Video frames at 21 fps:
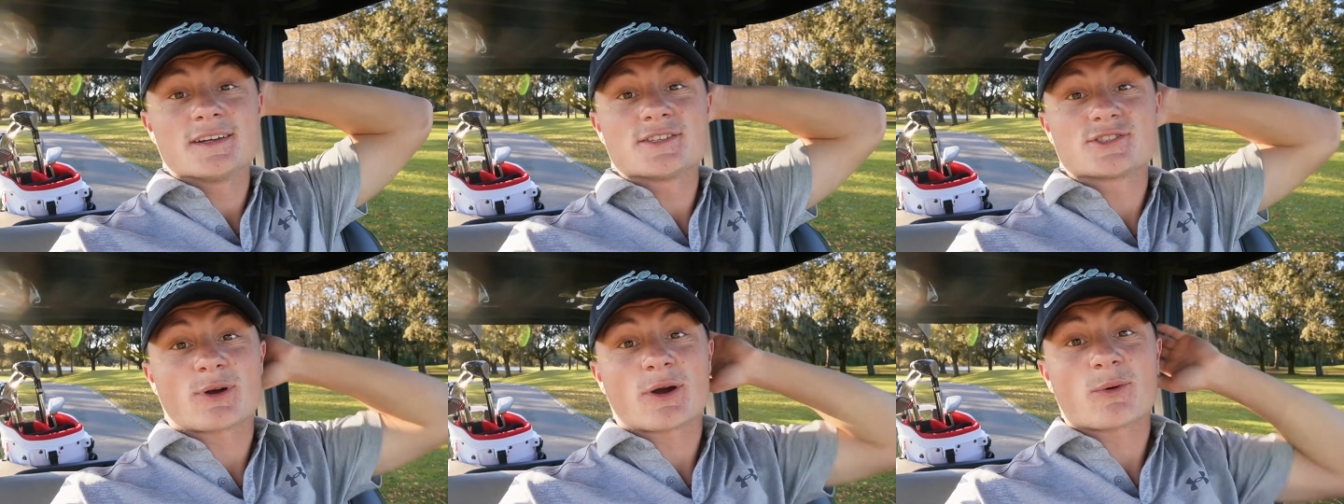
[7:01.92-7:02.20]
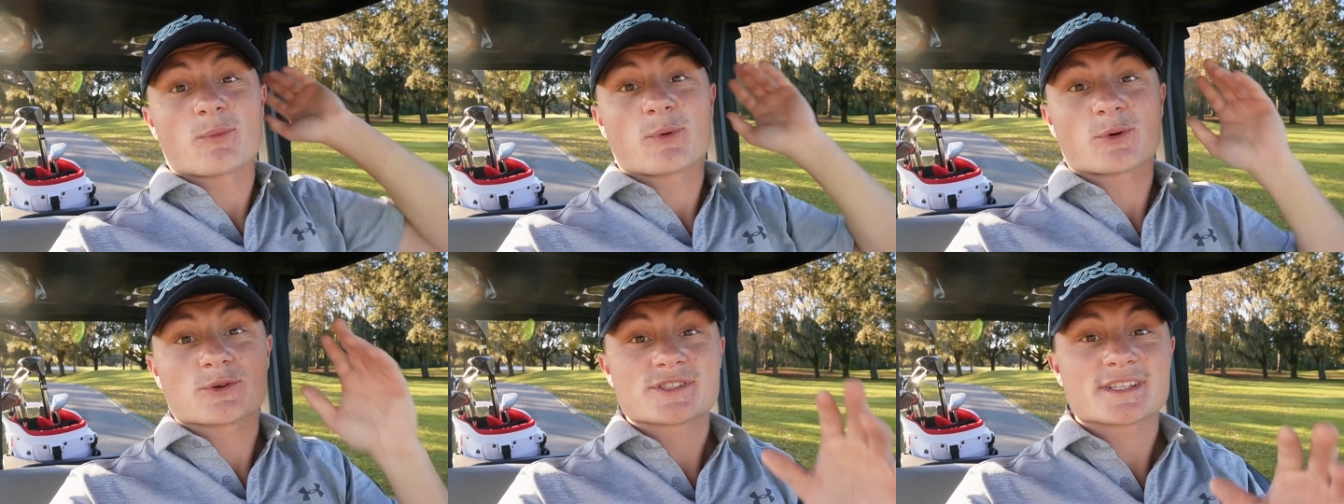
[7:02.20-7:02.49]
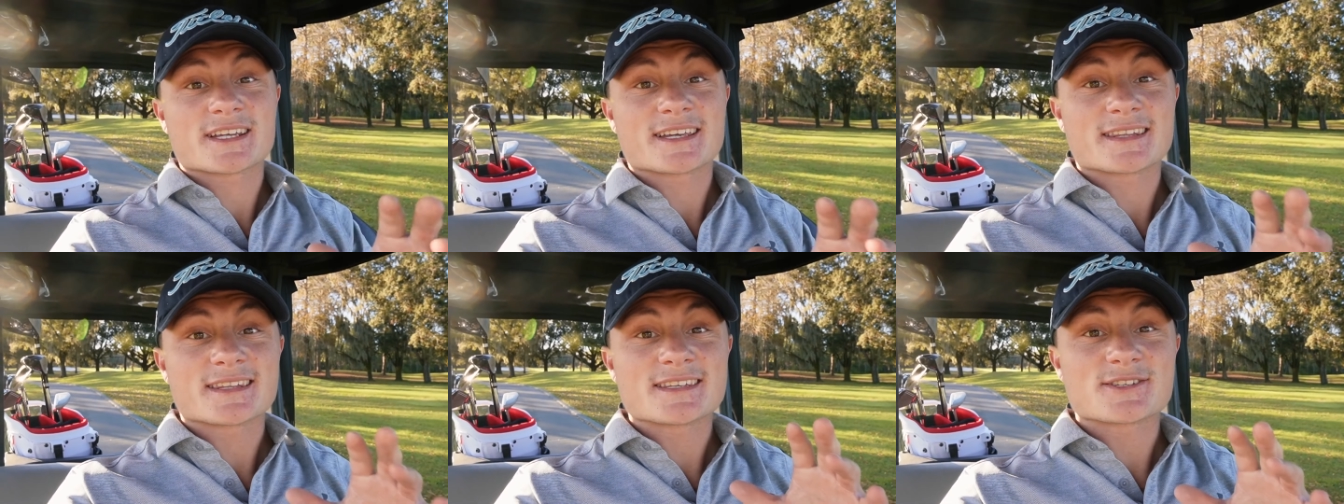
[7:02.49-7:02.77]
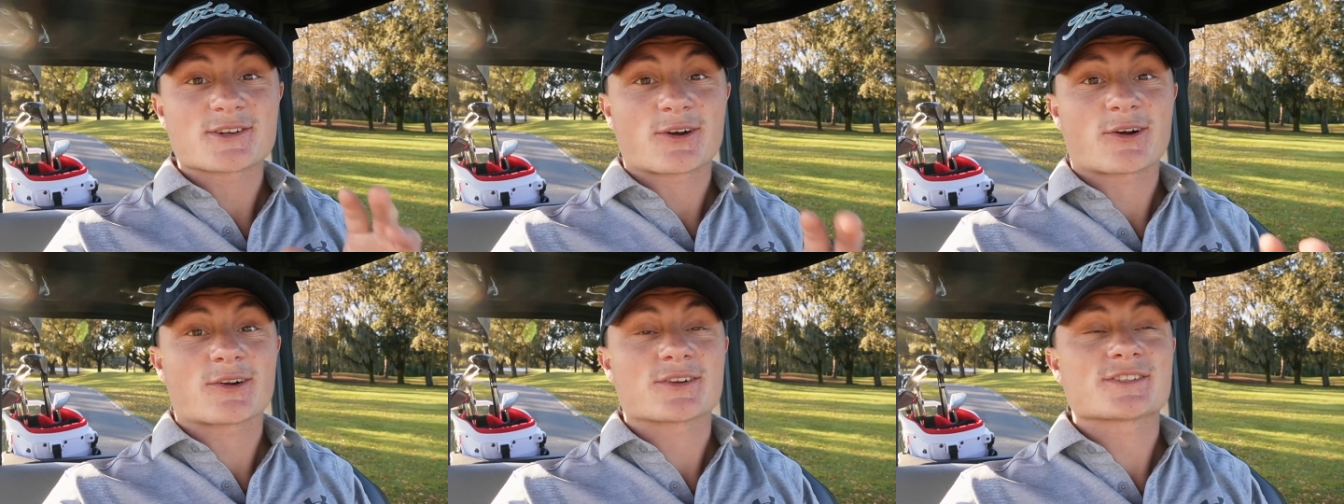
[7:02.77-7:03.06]
So I will say these
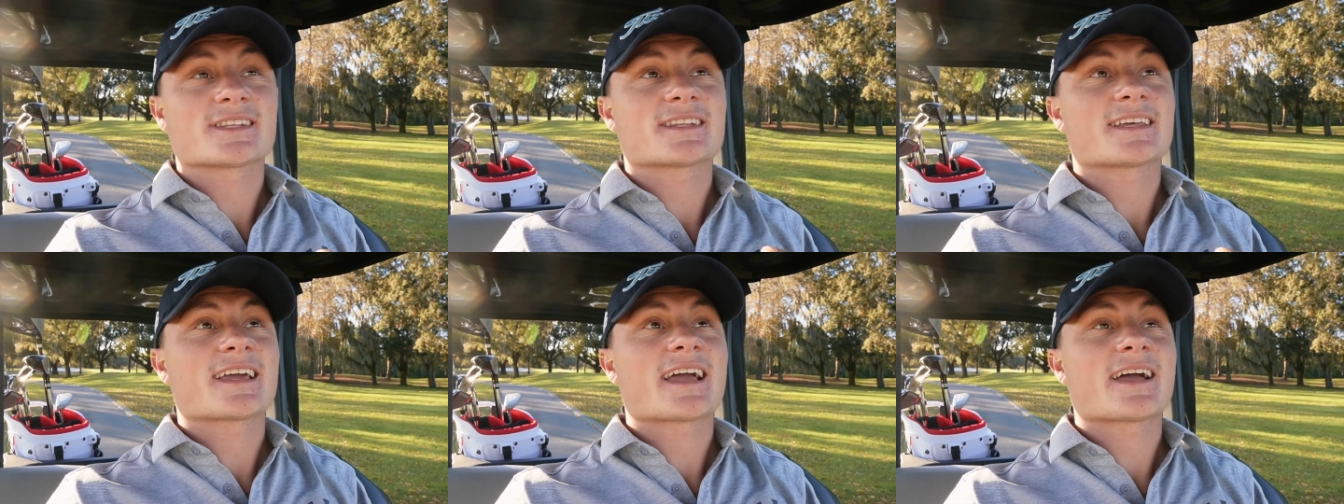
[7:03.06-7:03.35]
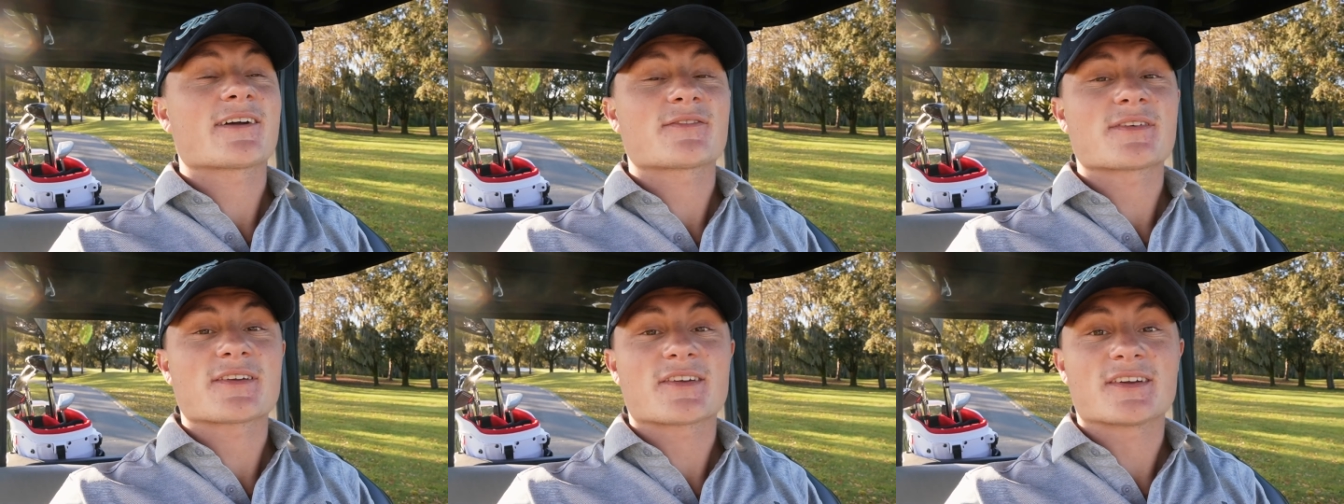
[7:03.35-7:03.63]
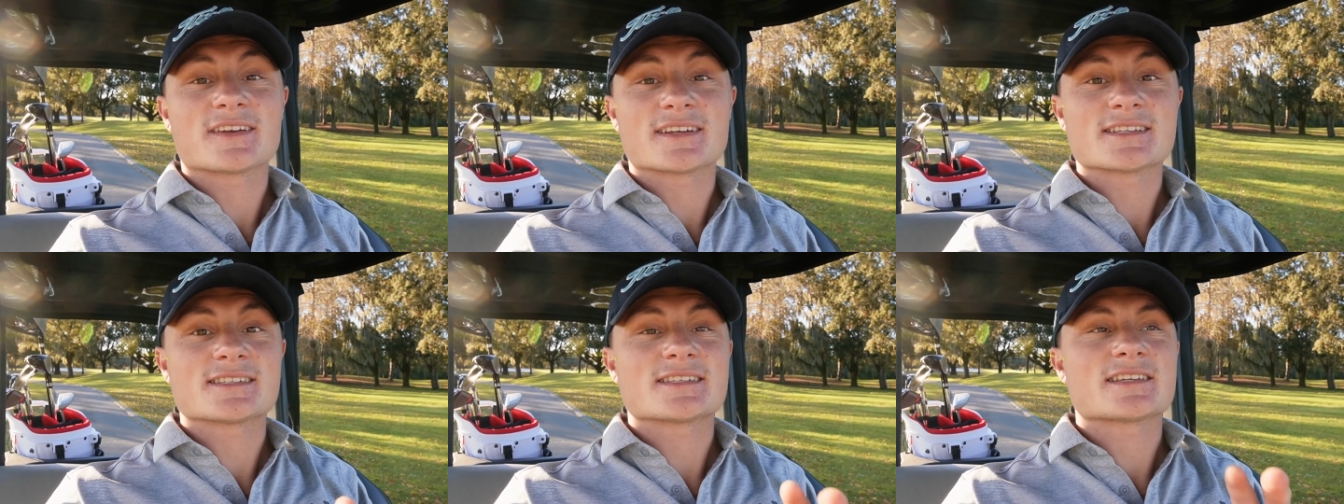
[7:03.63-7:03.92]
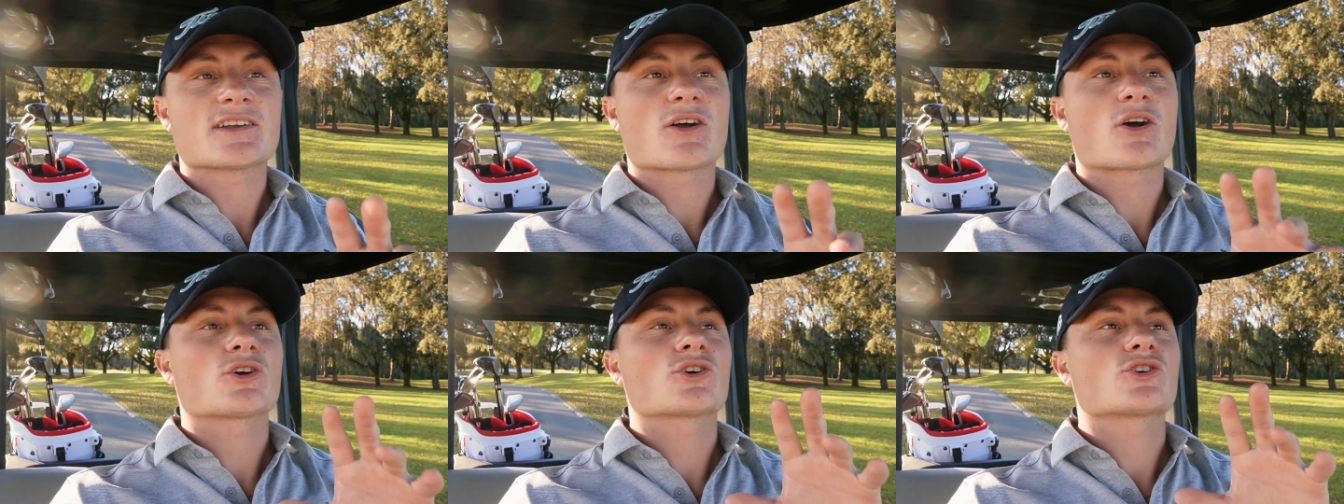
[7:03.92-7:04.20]
carts that they have here at
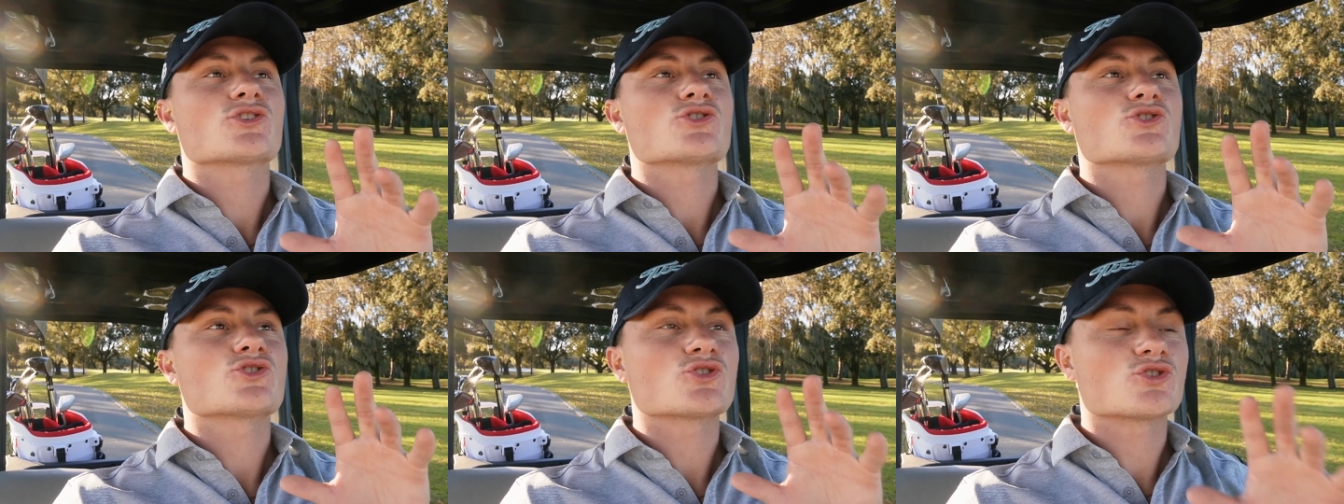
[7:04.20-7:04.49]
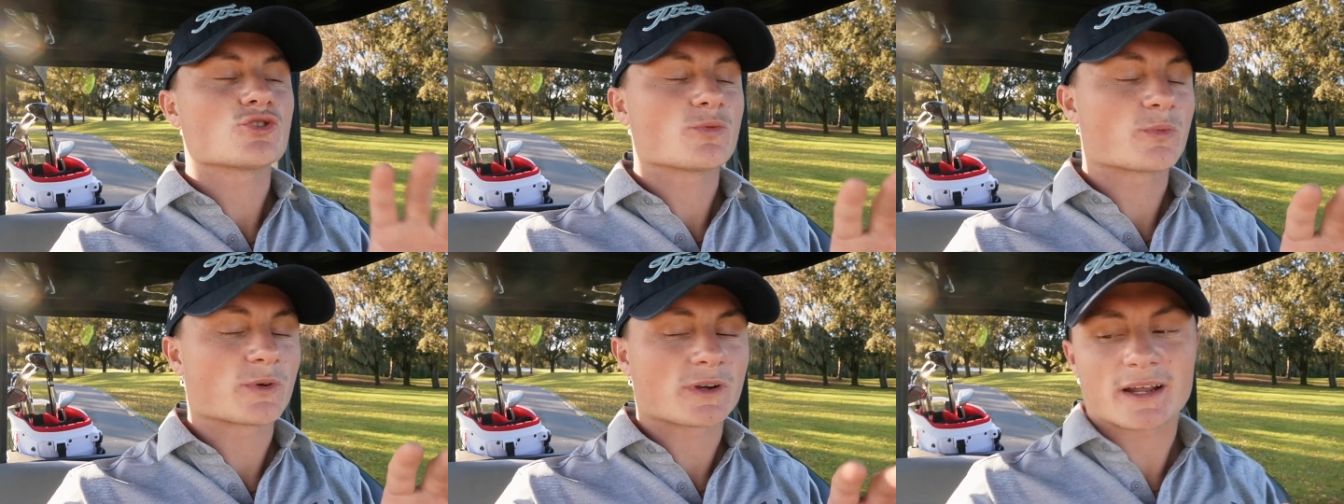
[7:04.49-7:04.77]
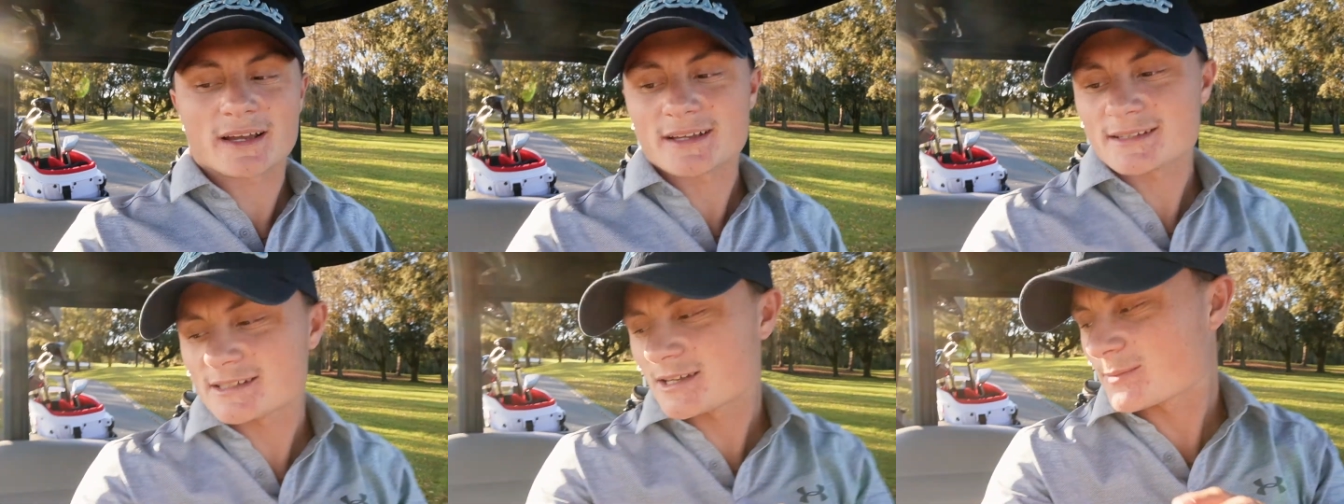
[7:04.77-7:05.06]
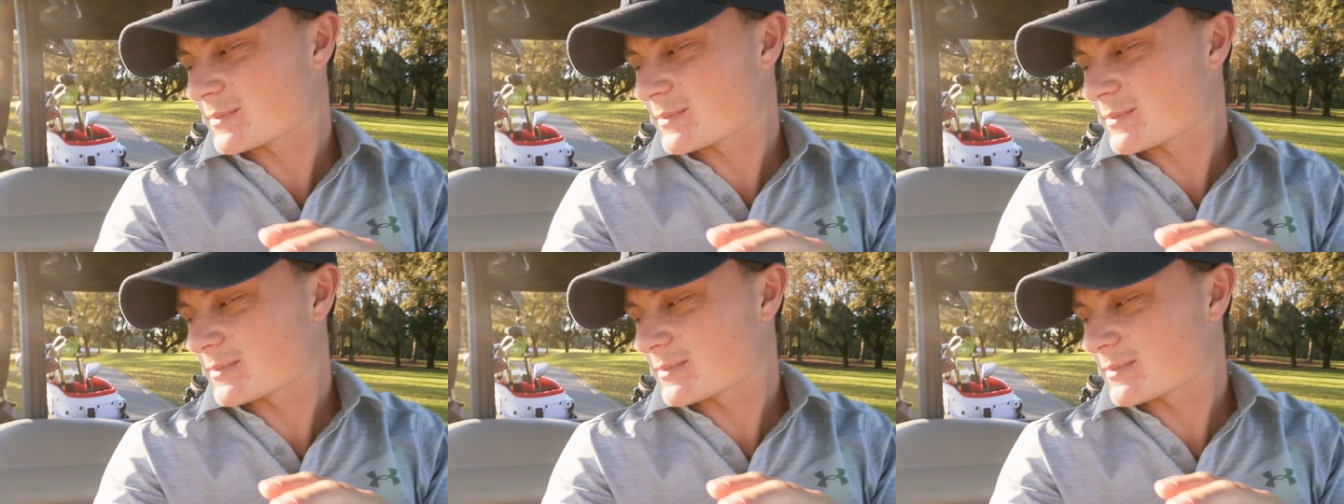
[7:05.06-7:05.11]
Disney are super nice. I